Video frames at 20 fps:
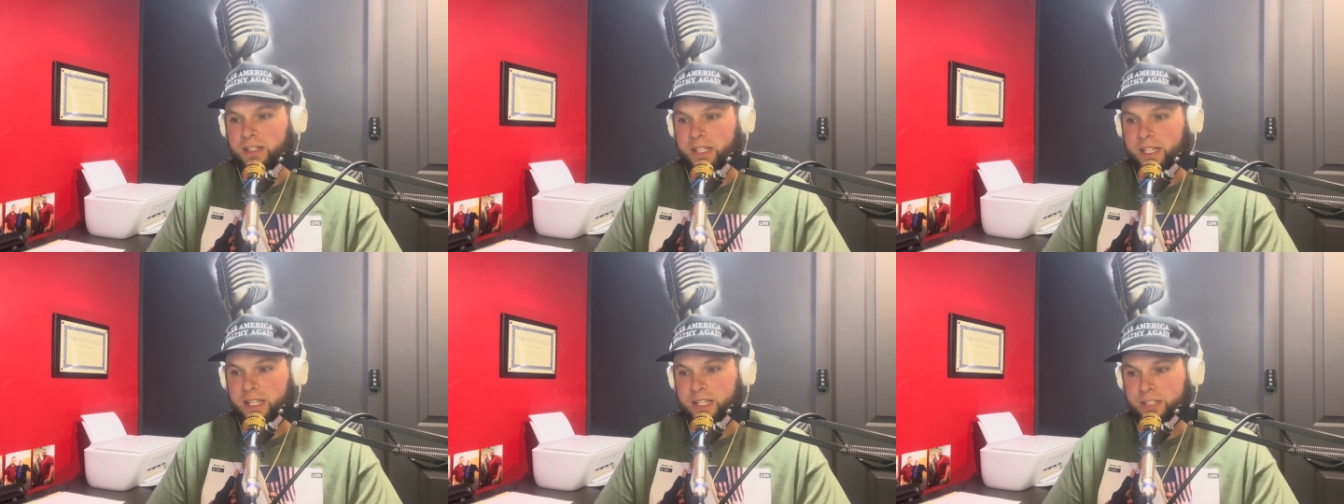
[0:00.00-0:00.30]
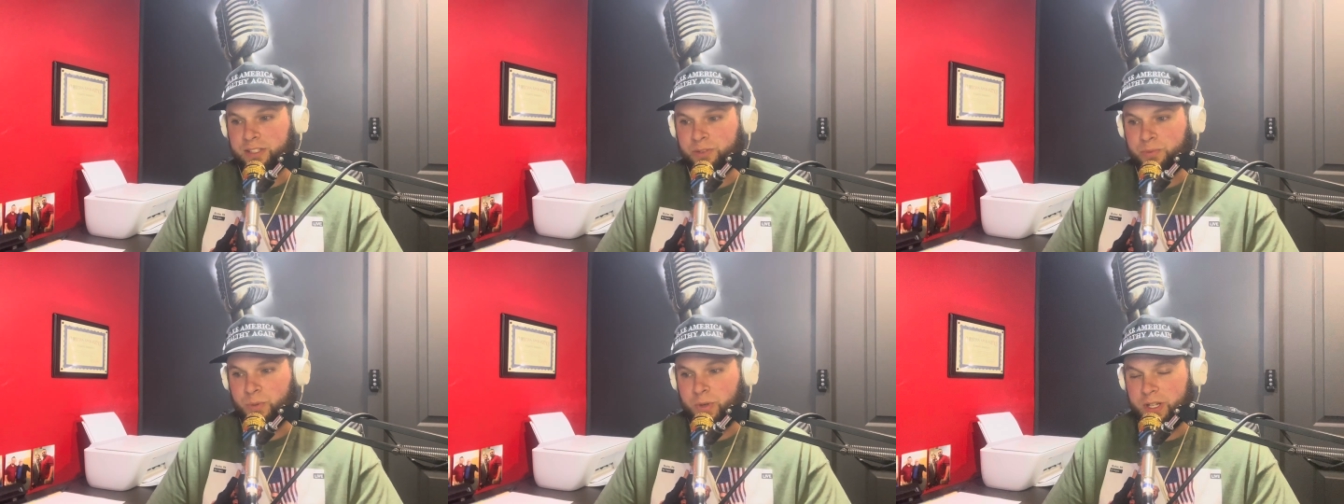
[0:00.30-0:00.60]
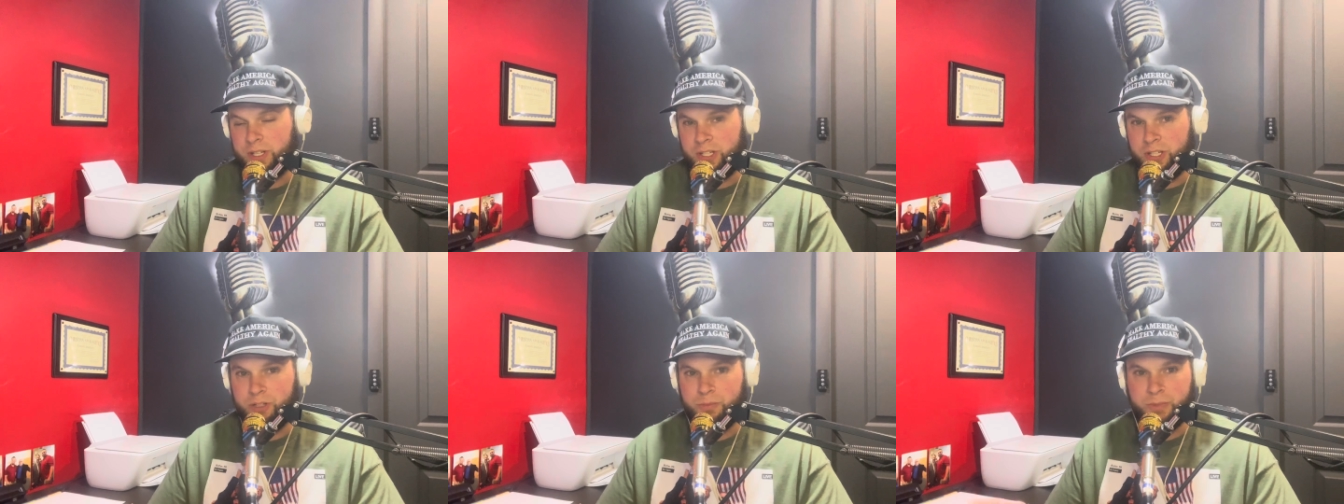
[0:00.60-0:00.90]
is
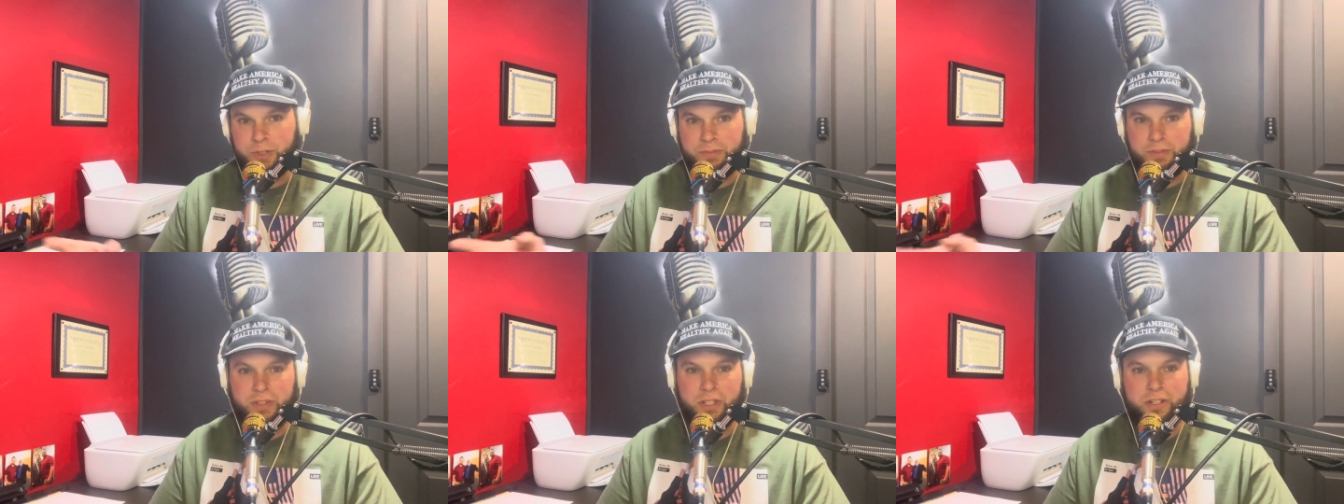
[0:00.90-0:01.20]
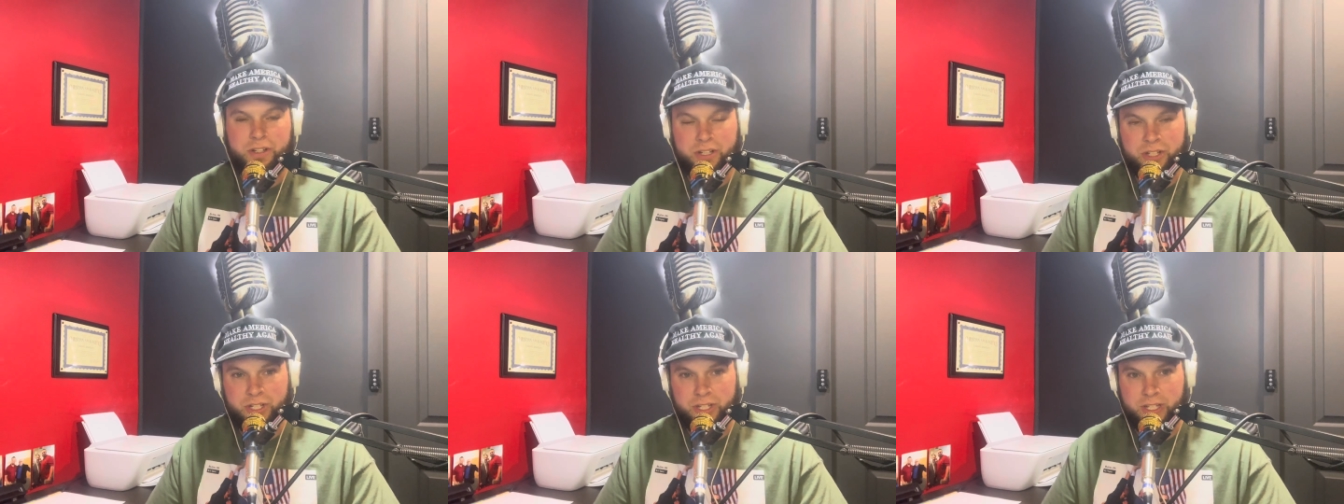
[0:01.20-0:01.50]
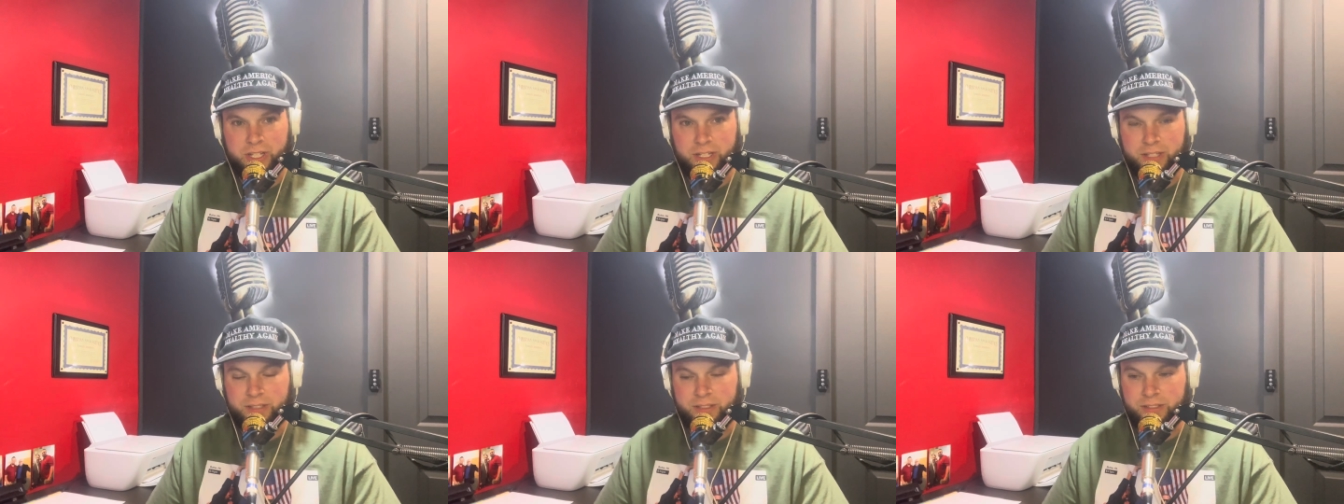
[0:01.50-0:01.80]
what human
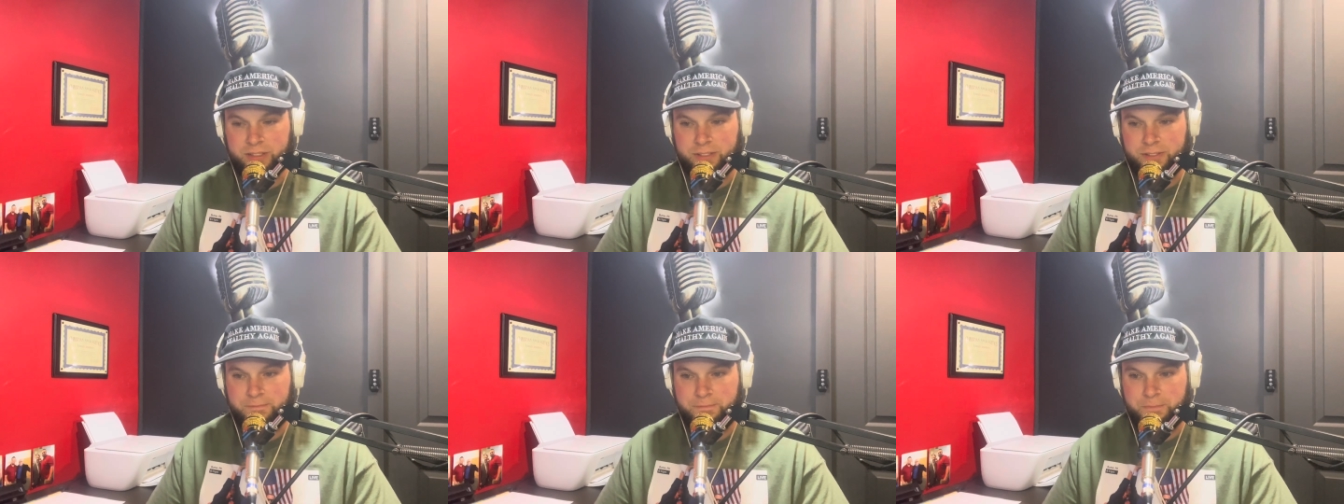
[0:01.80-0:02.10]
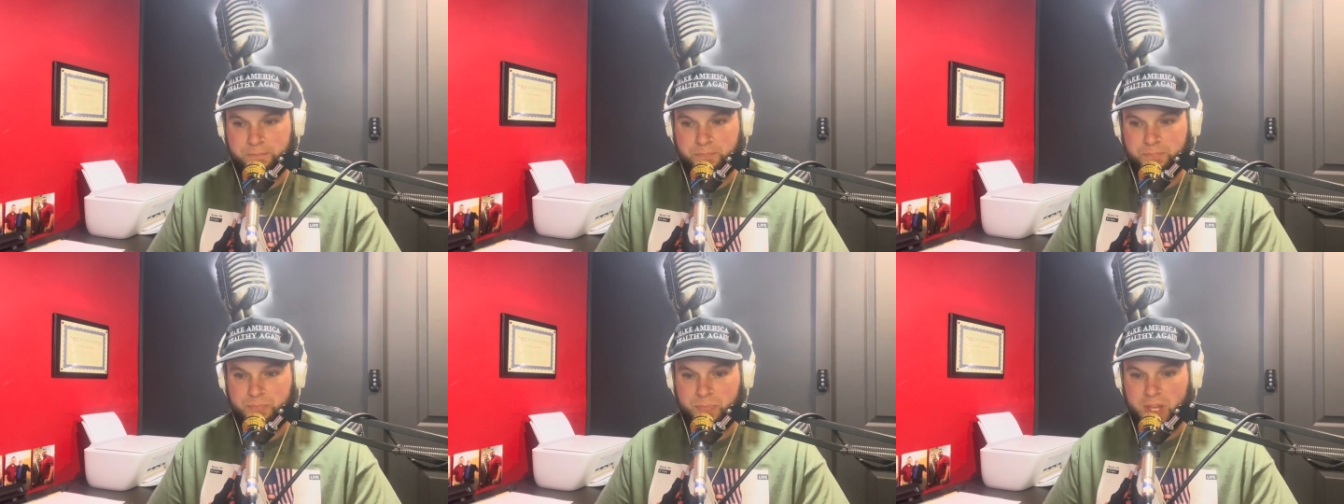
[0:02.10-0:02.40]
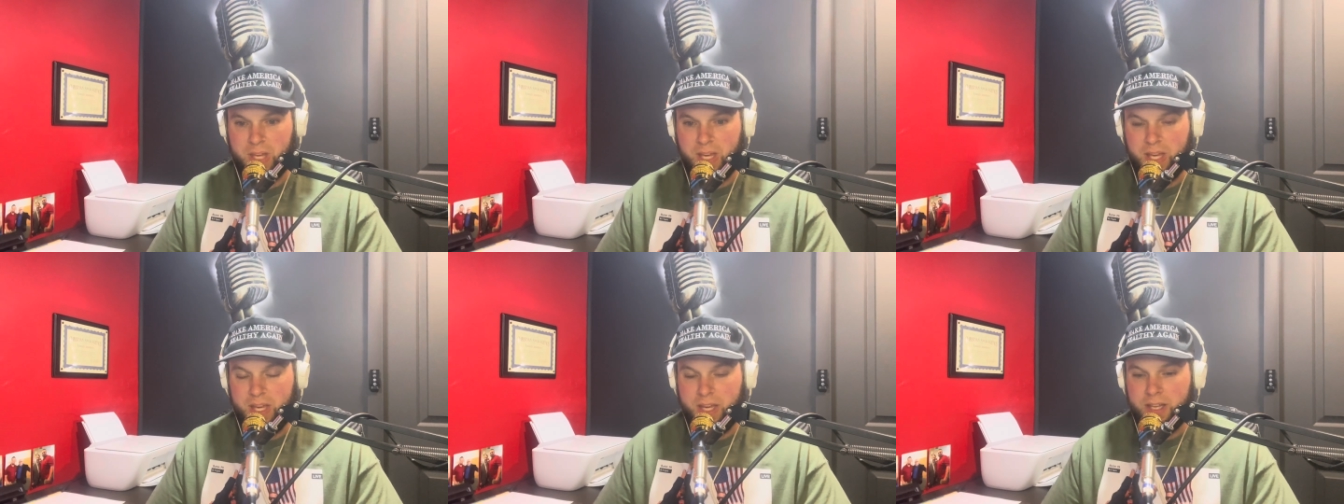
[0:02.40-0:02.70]
flourishing is.
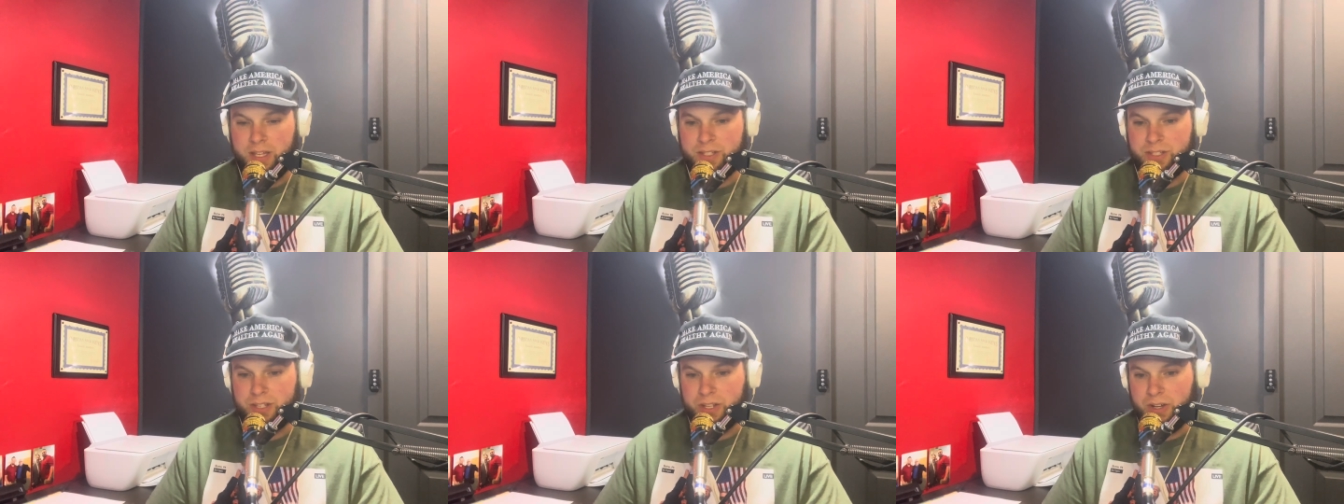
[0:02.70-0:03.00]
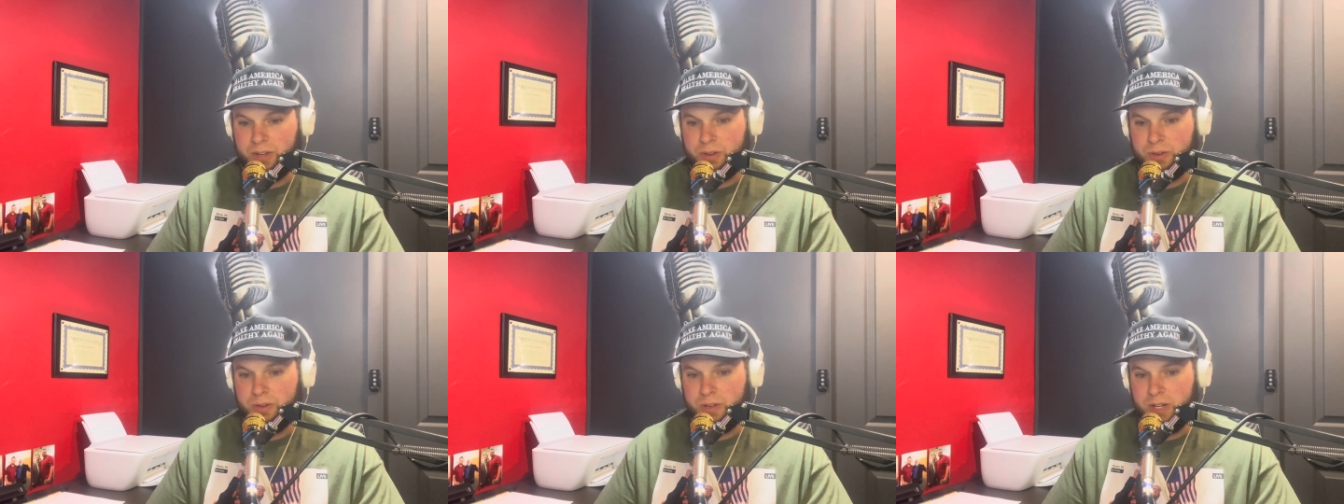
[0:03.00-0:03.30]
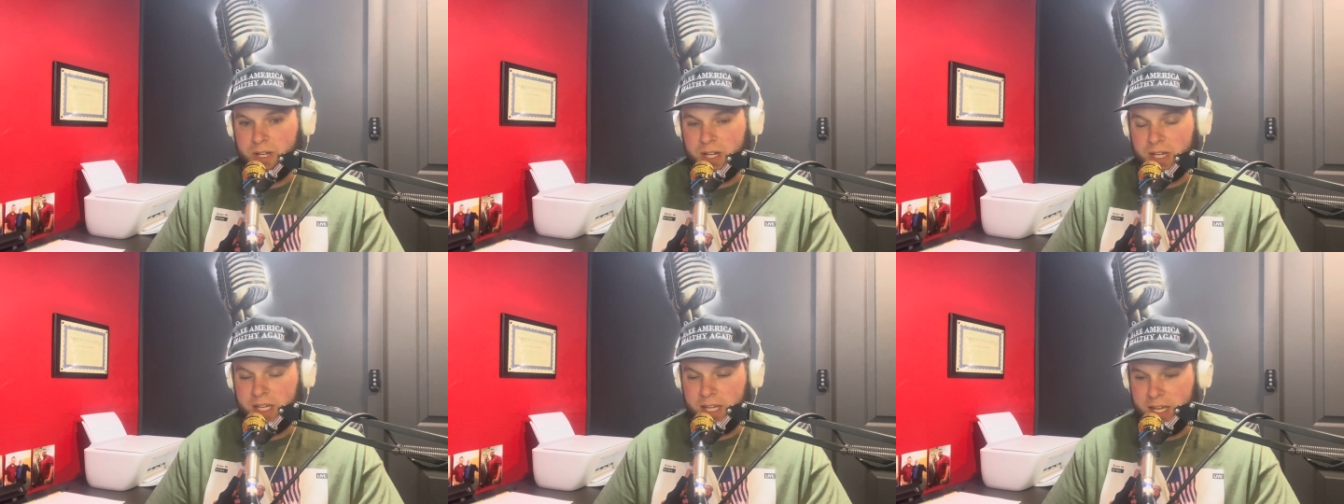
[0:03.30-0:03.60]
So
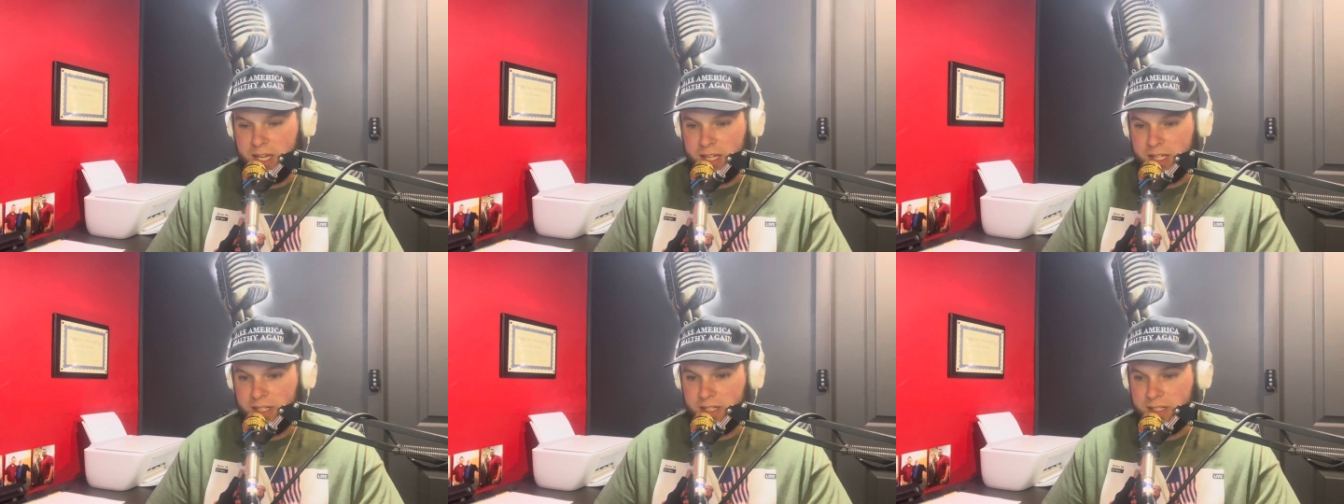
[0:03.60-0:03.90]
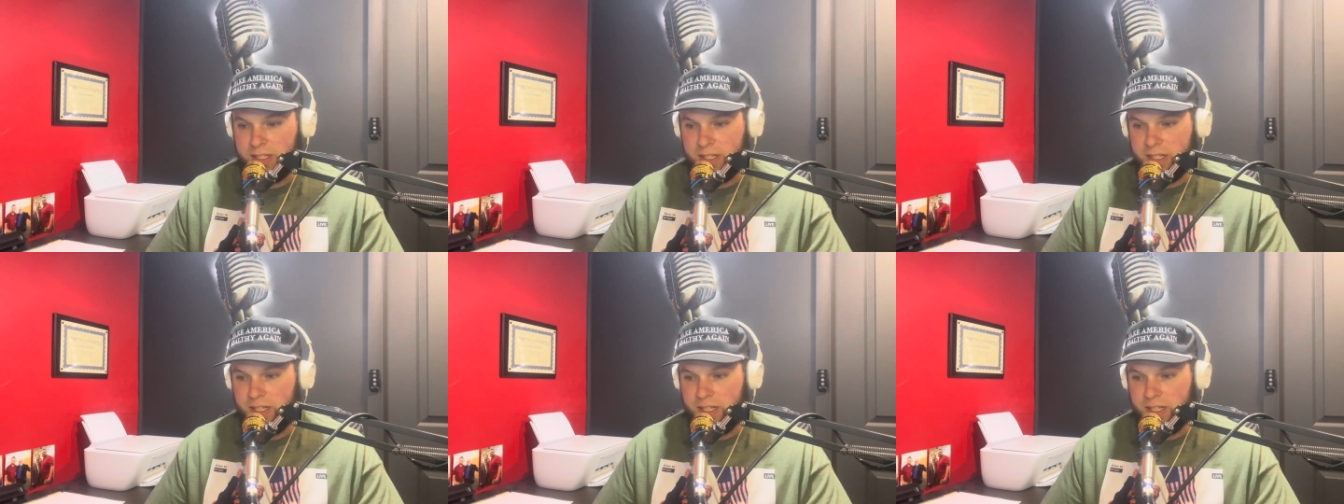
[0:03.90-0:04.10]
again,